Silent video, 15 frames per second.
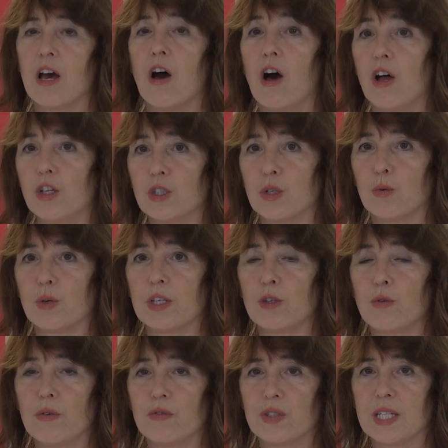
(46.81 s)
Also,
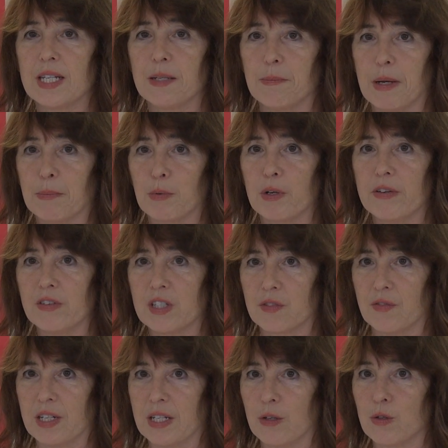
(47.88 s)
you have seen in my previous
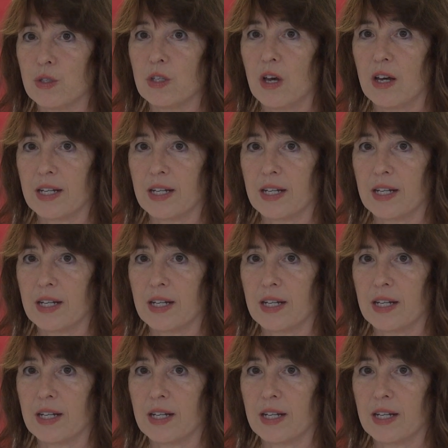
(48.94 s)
videos